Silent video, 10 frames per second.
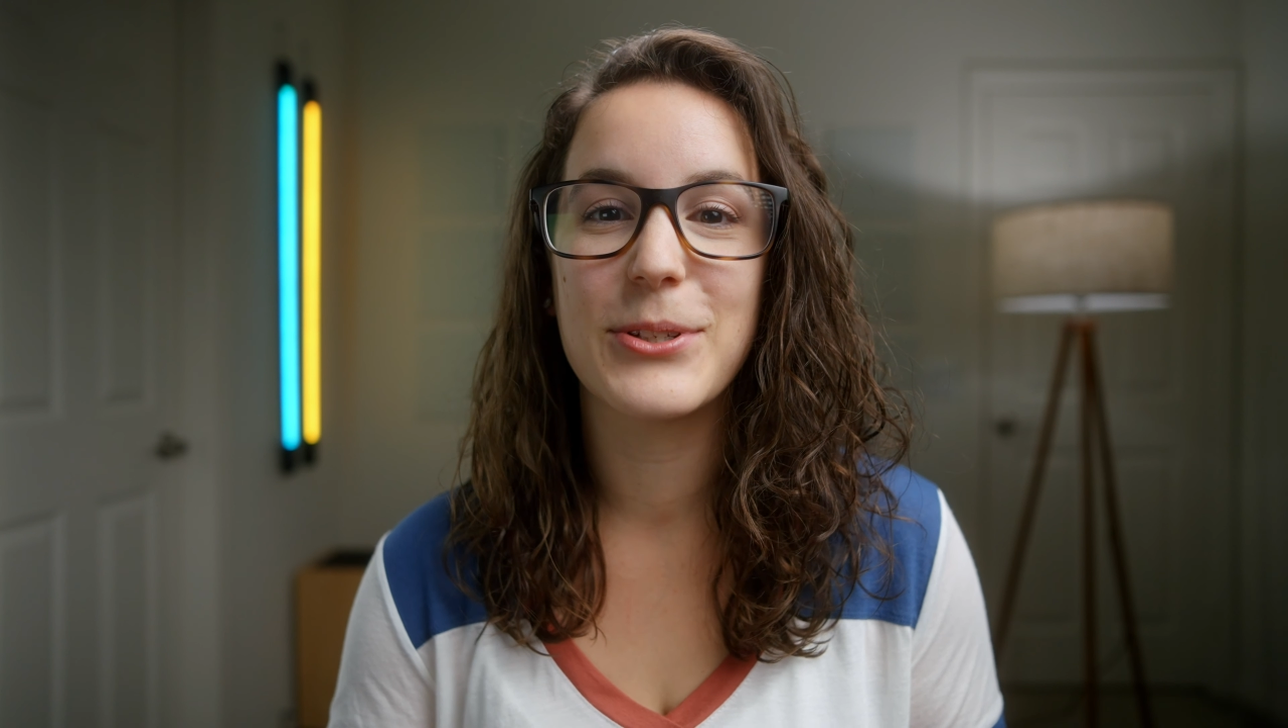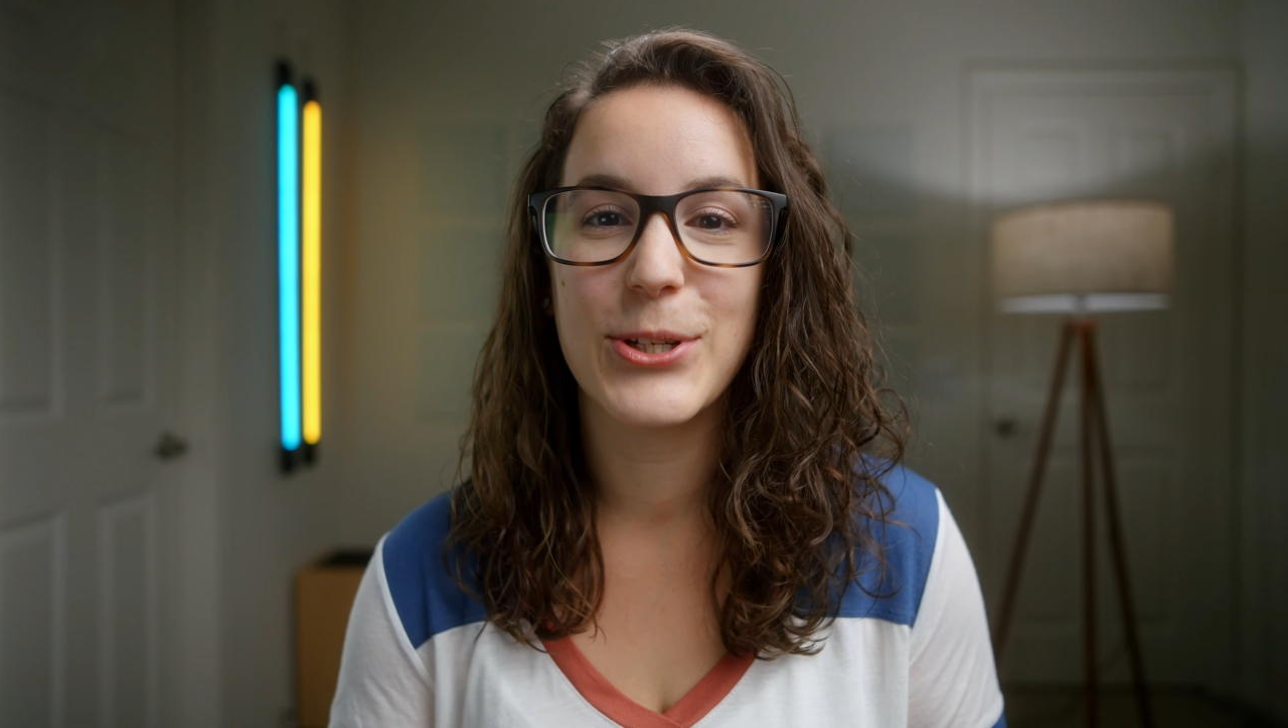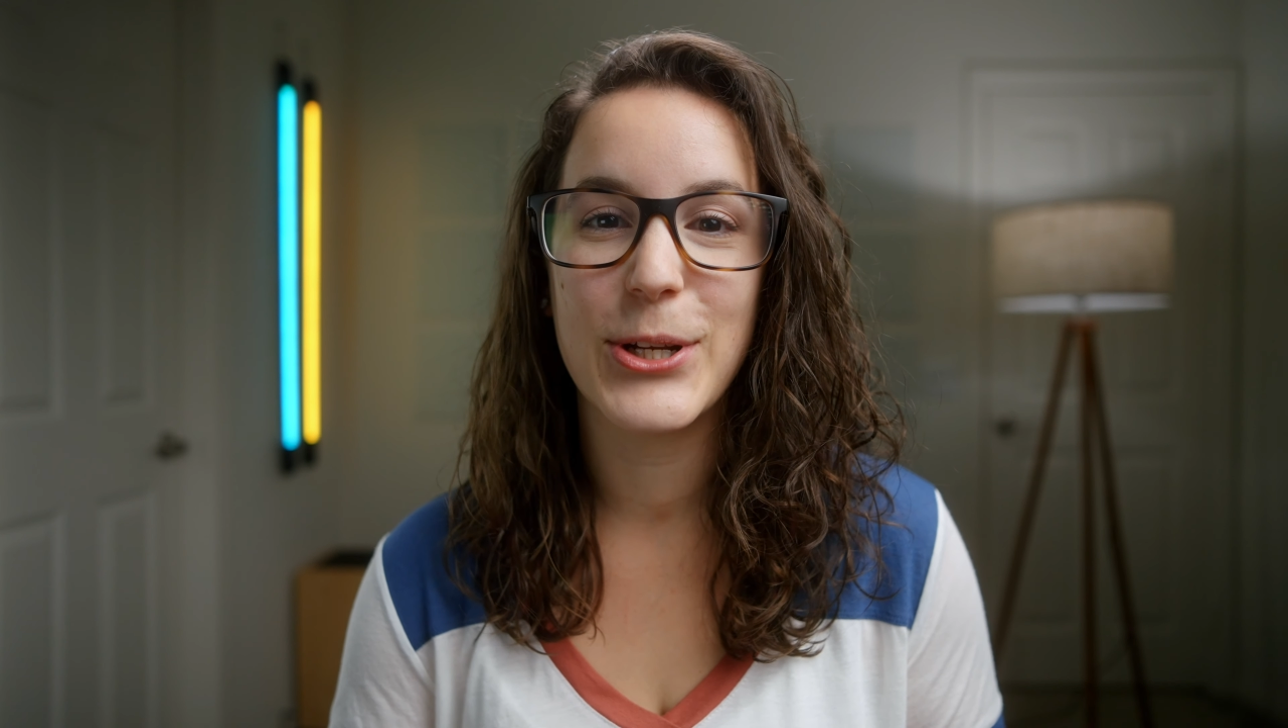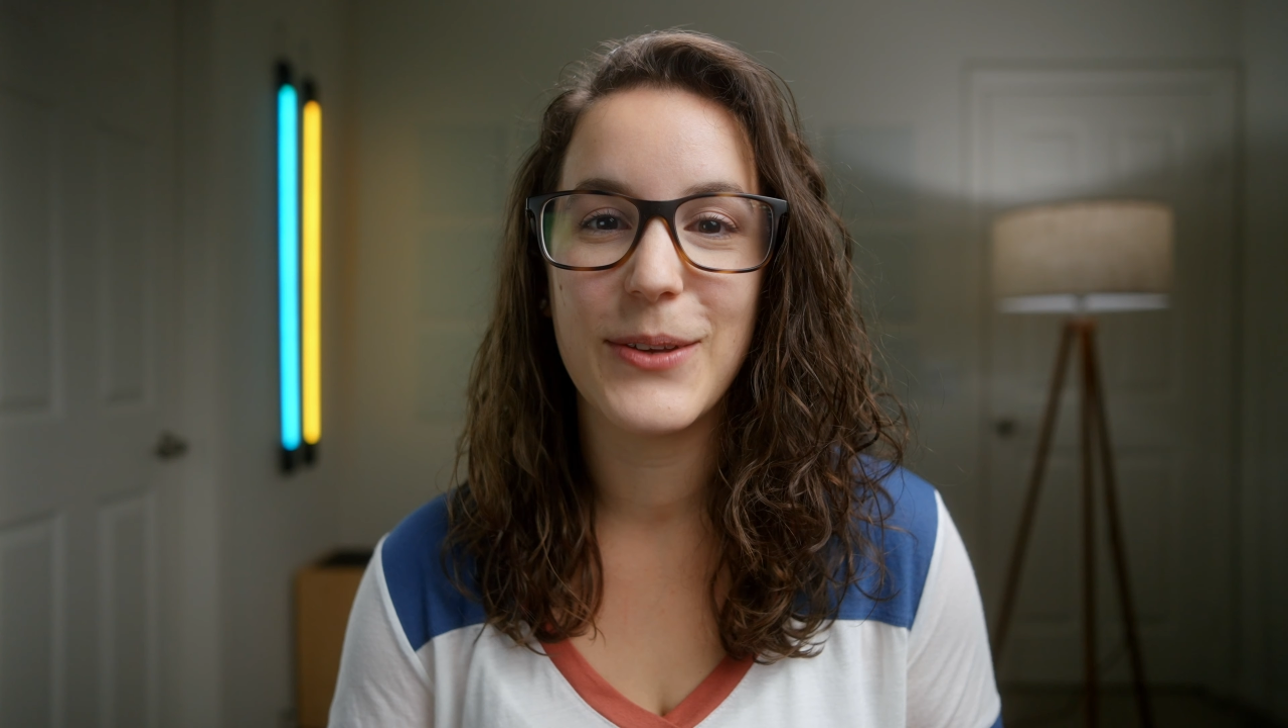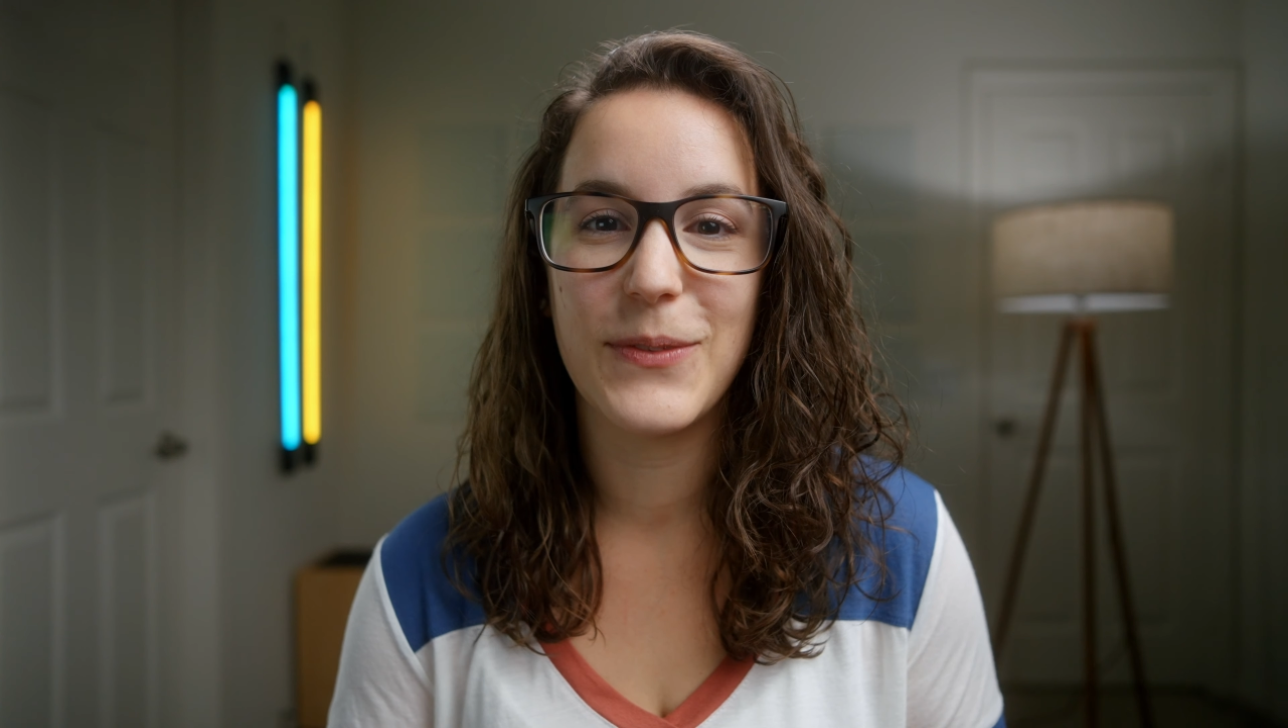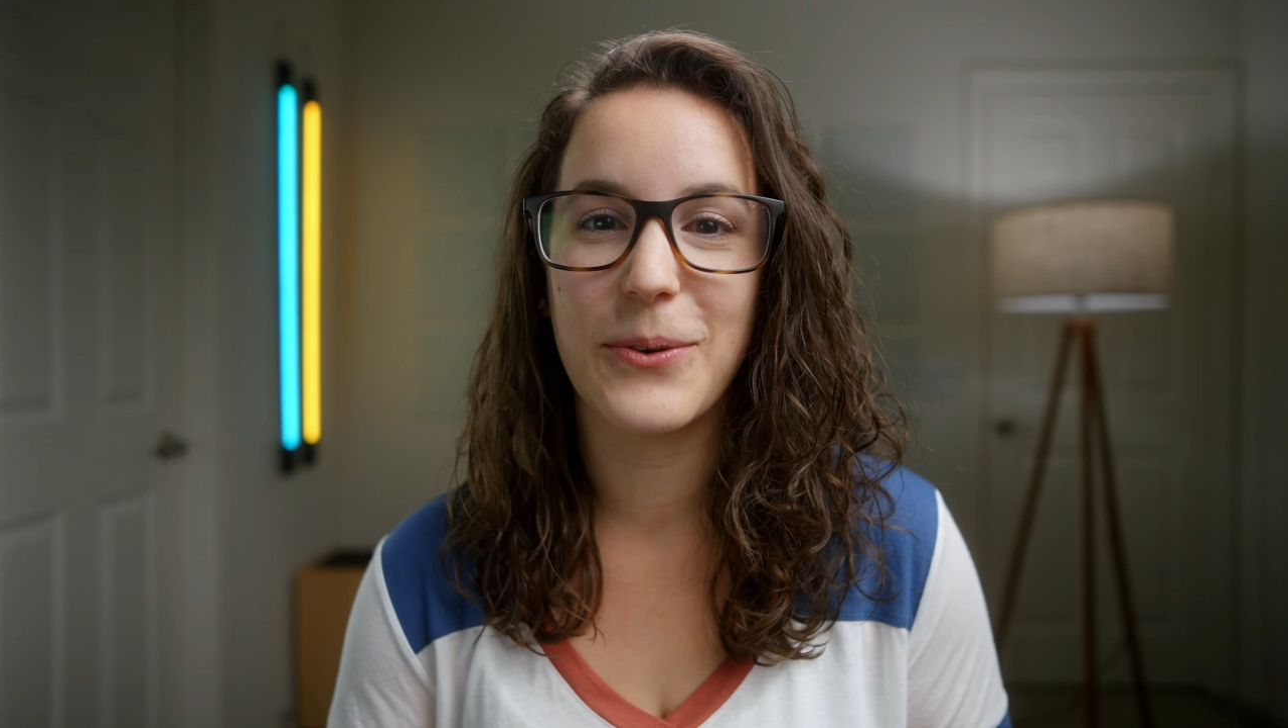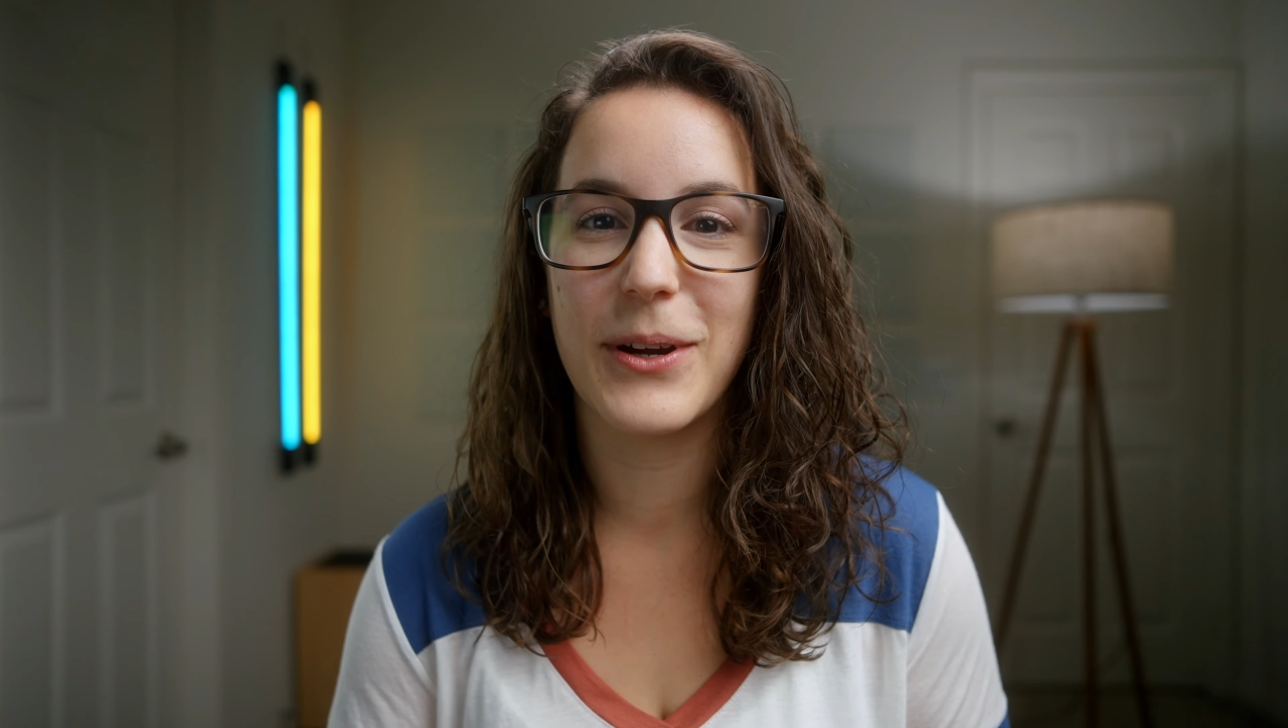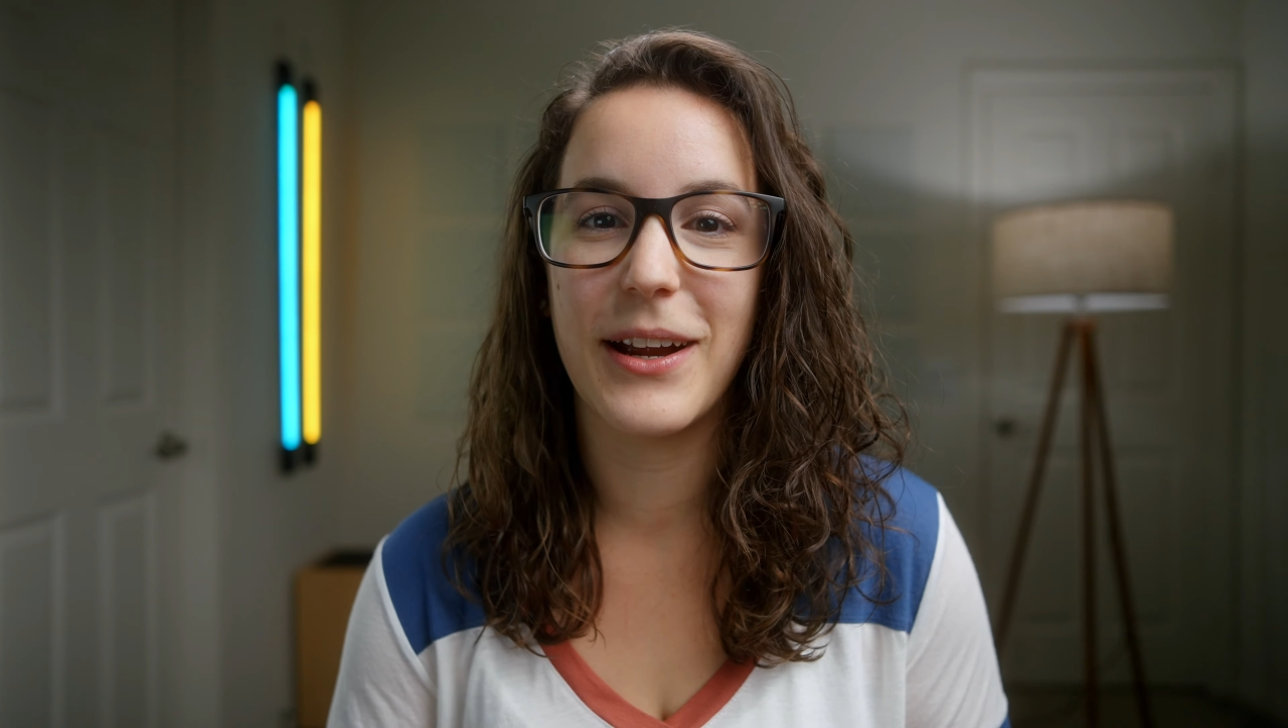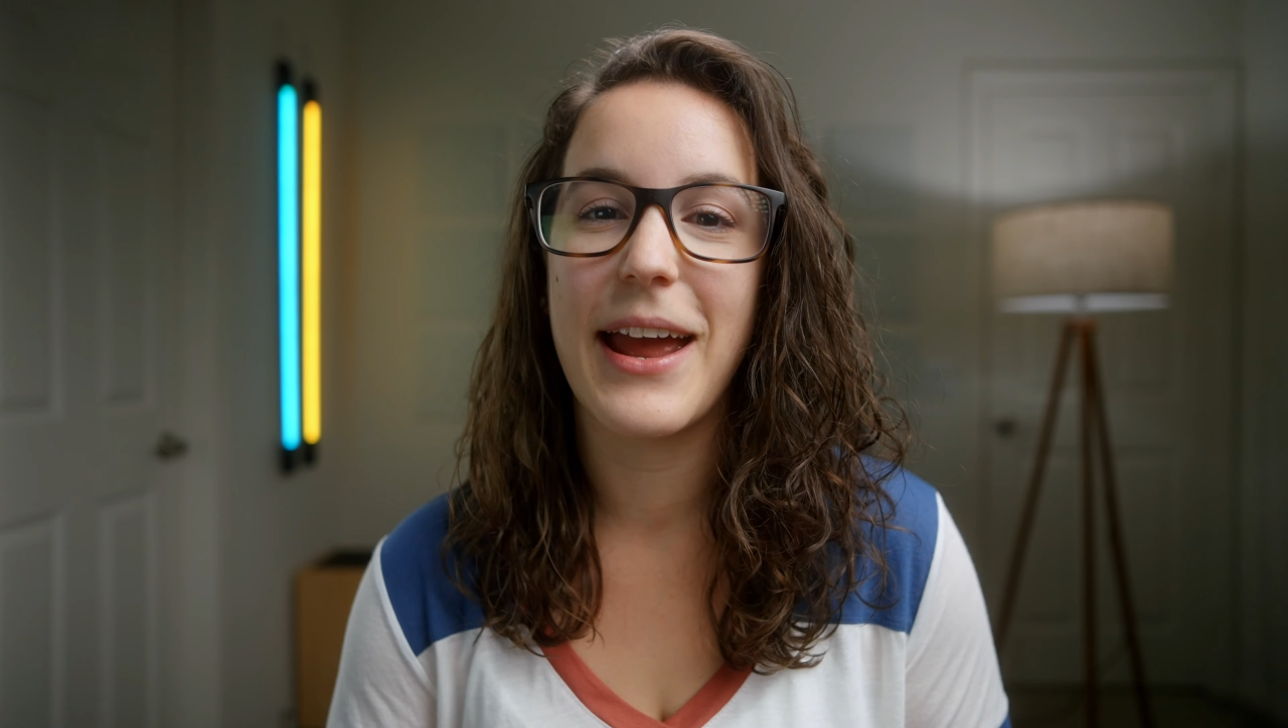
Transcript: returning viewer